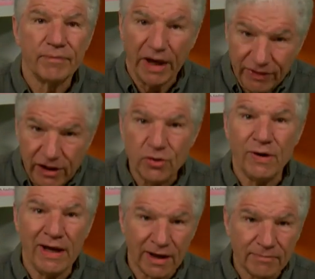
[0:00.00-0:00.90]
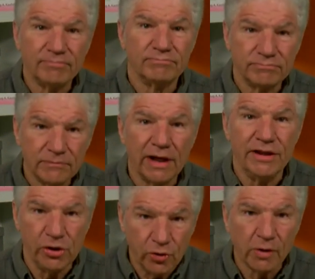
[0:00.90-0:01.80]
I think you can. I
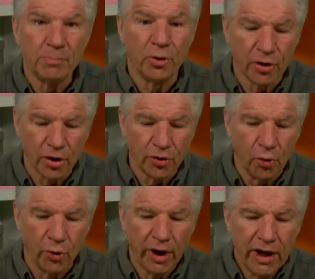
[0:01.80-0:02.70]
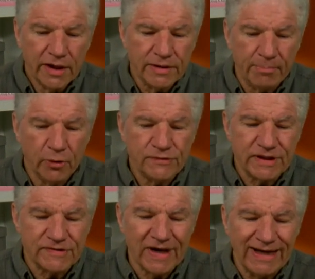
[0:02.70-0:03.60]
think you can put it on hold. The most
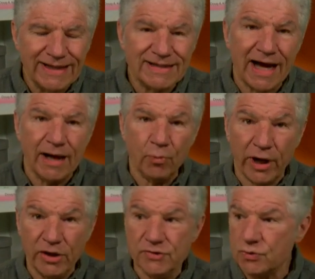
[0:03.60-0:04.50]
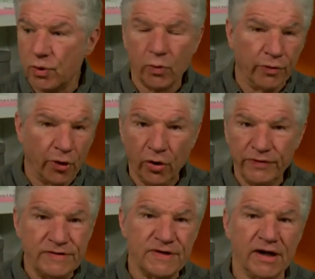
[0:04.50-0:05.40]
exciting time when I used to work with all
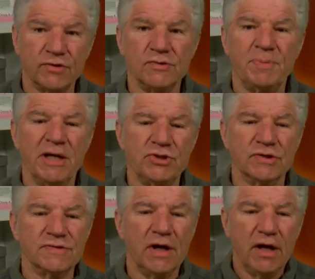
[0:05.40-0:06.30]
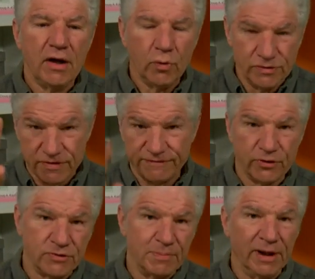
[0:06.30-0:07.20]
these doctors' patients was the
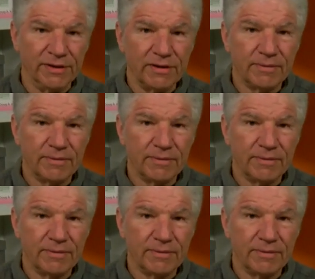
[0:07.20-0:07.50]
first month.